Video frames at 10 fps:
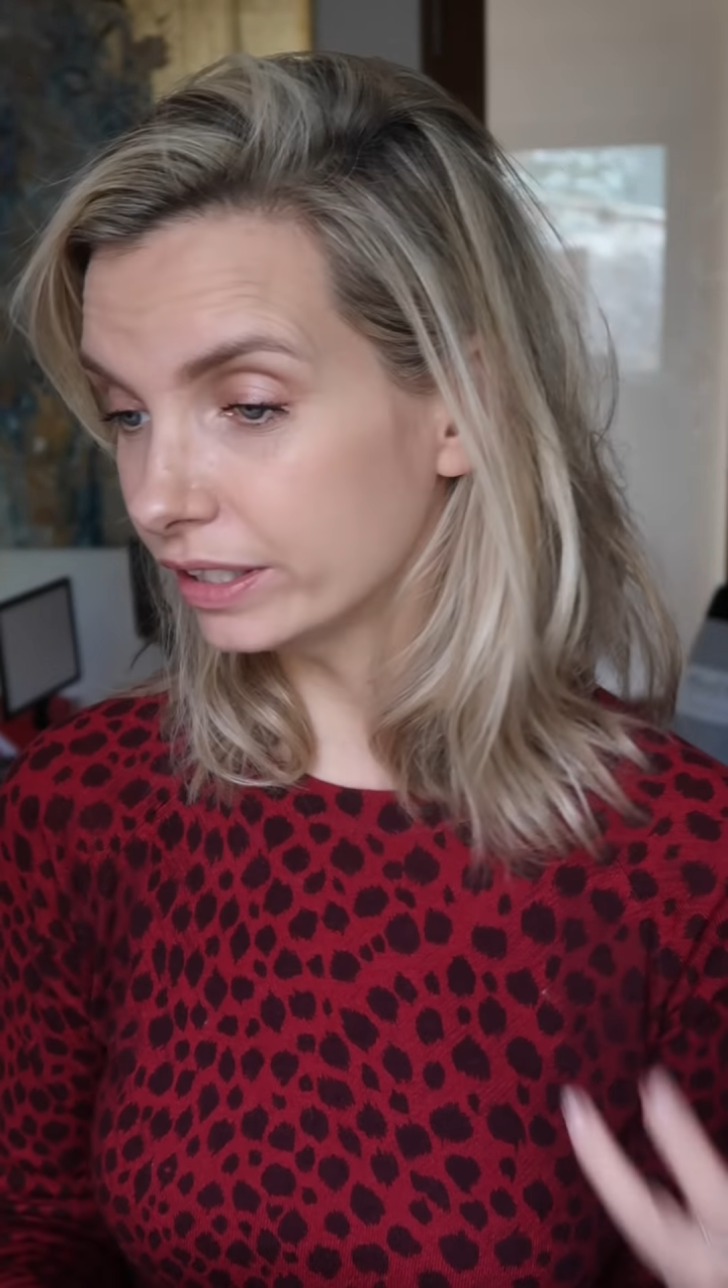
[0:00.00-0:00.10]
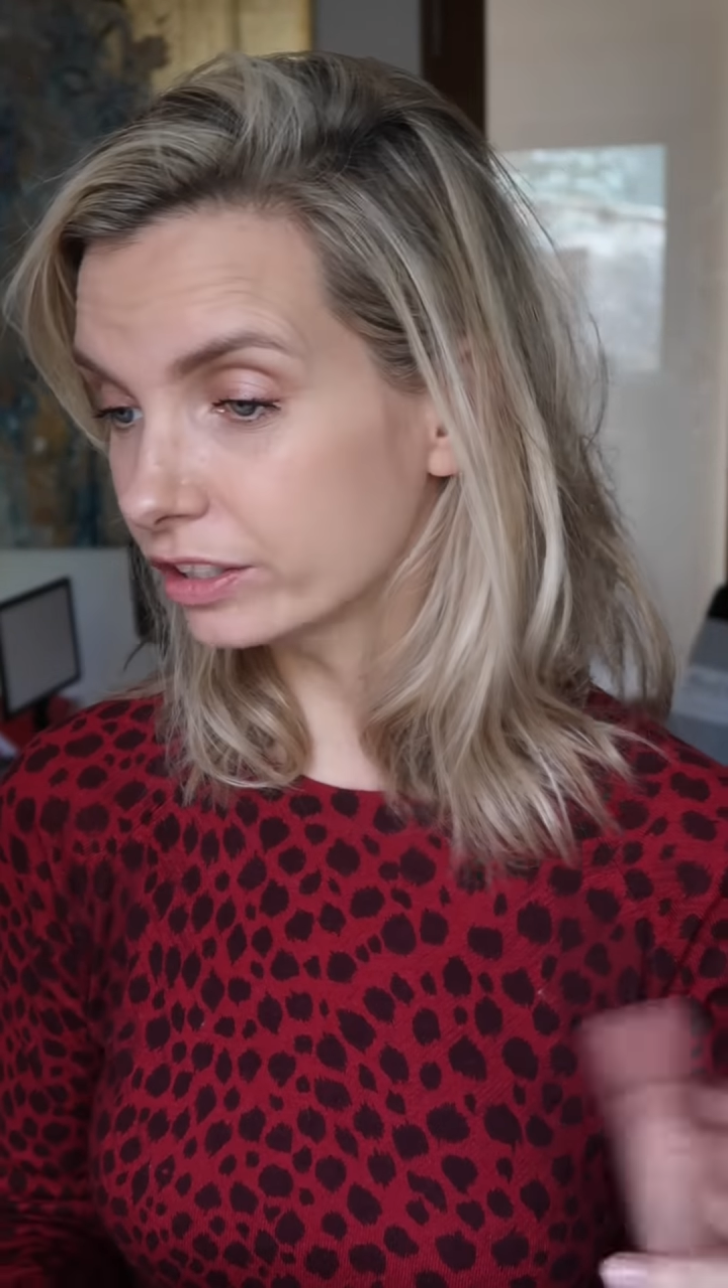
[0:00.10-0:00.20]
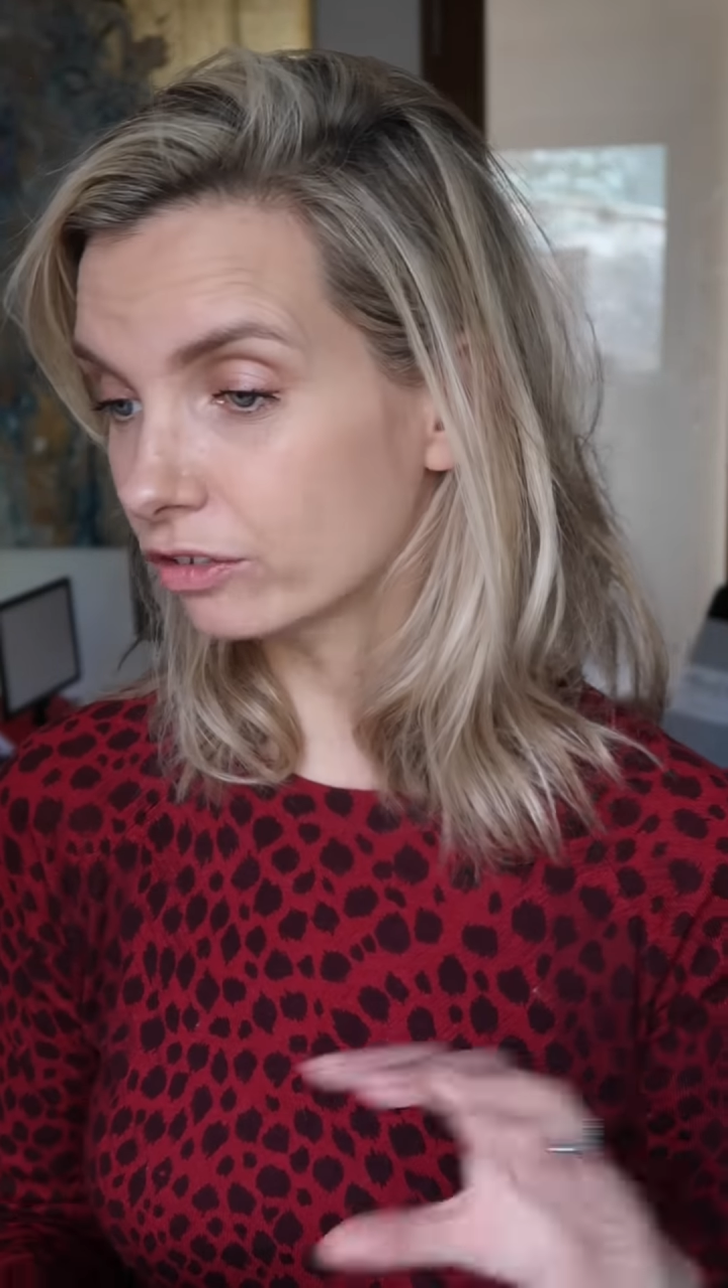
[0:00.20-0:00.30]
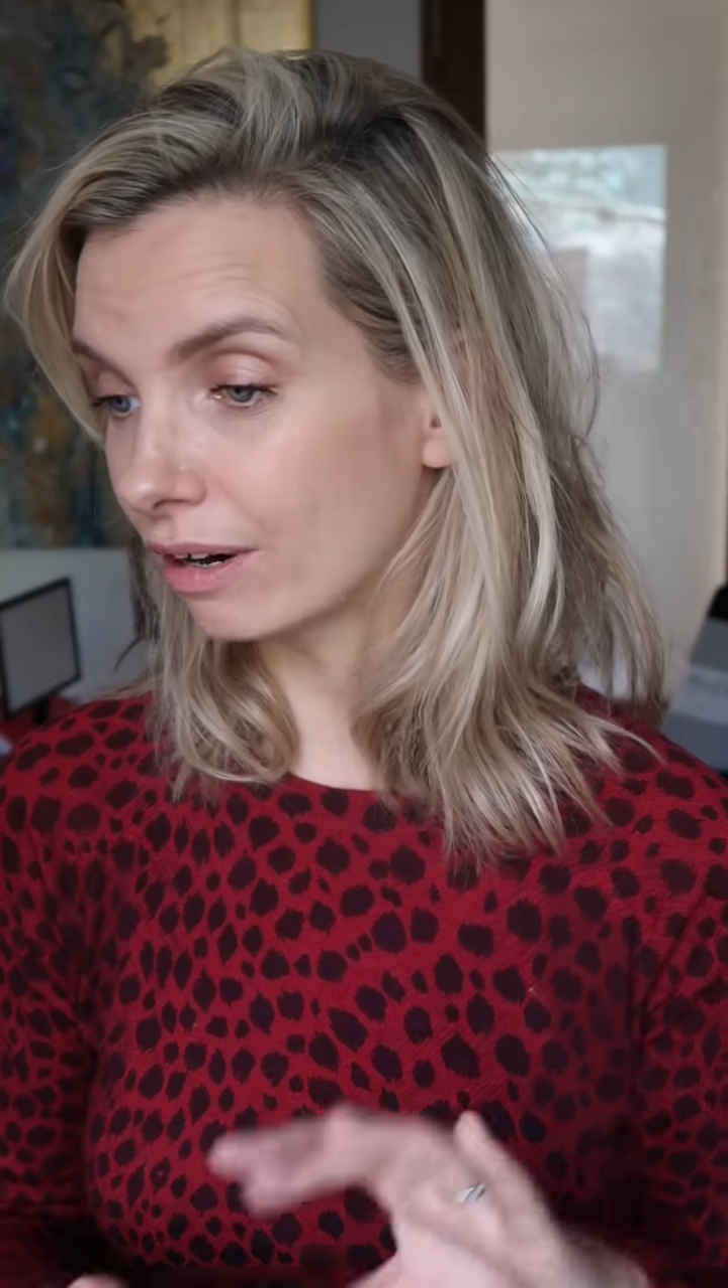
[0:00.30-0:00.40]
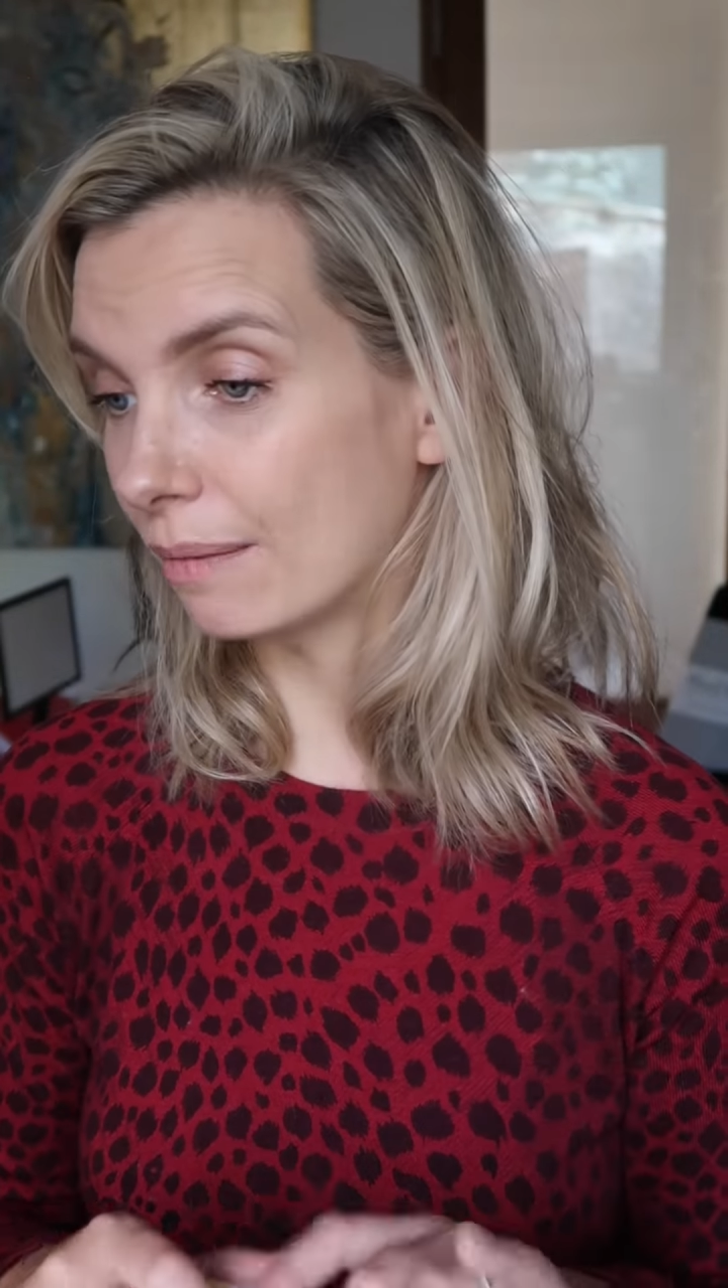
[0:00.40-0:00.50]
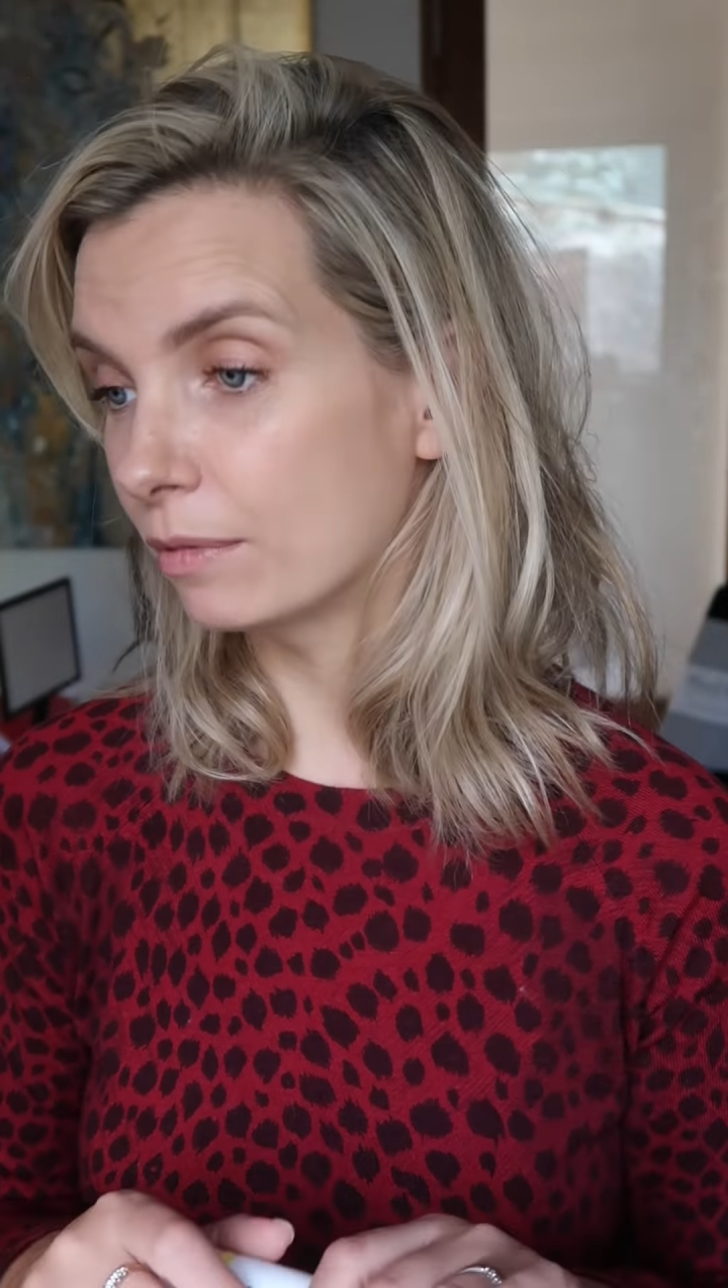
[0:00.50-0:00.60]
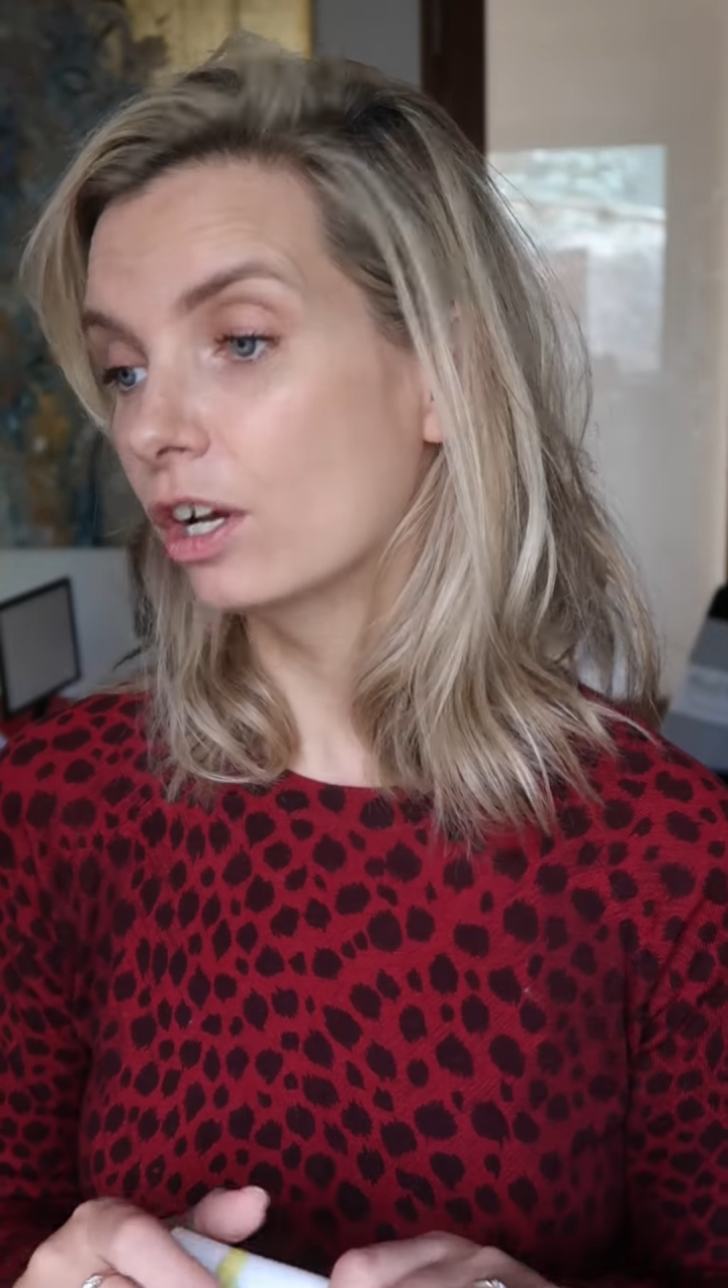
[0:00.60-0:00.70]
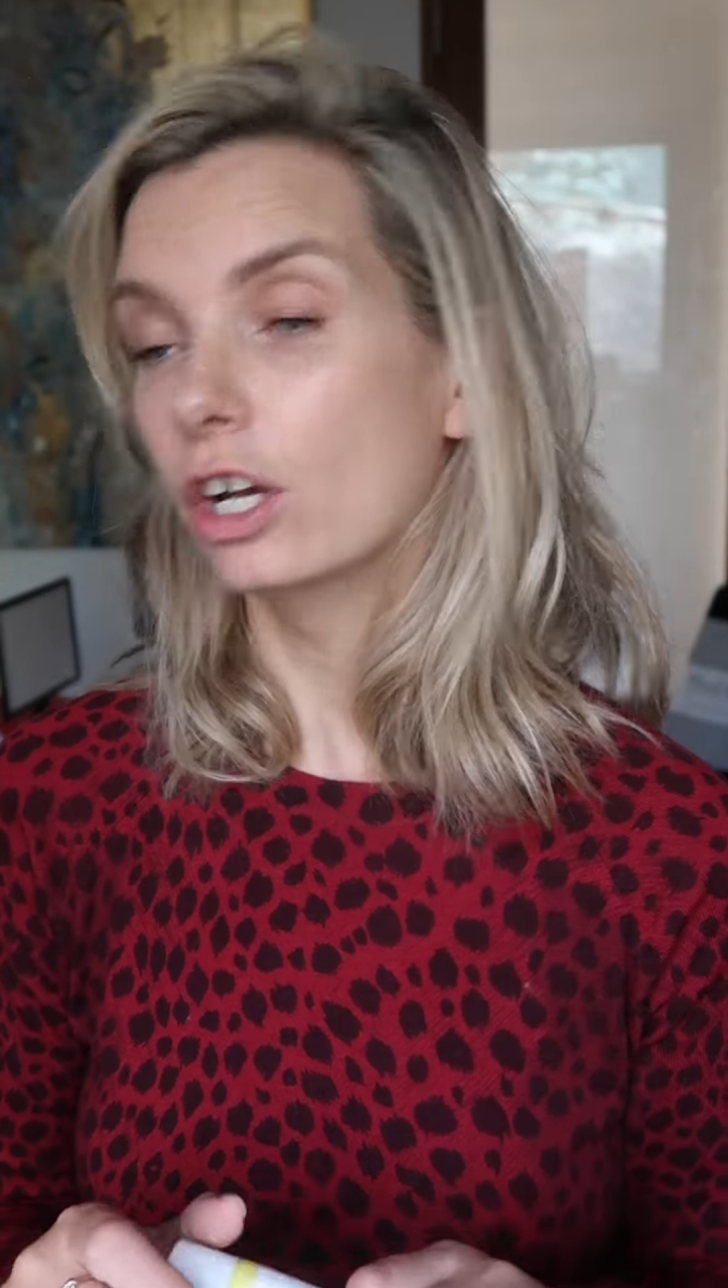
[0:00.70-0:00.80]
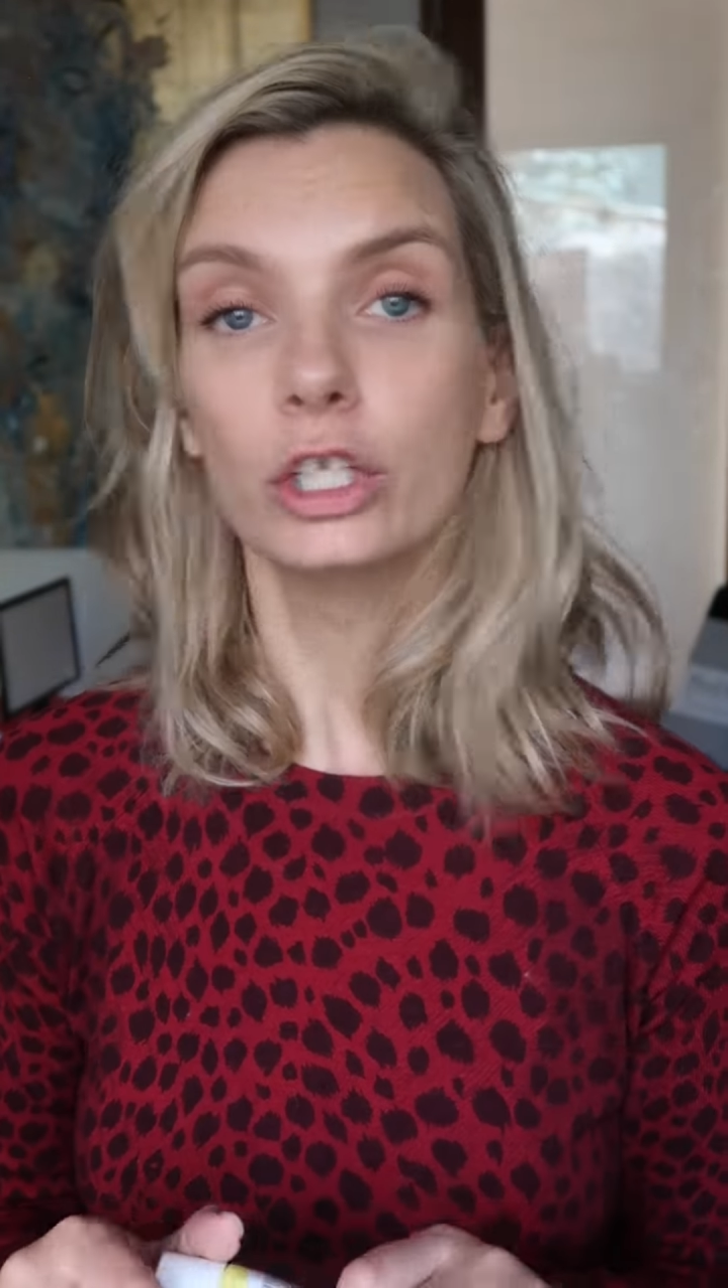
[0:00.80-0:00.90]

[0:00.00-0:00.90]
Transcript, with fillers: Instagram,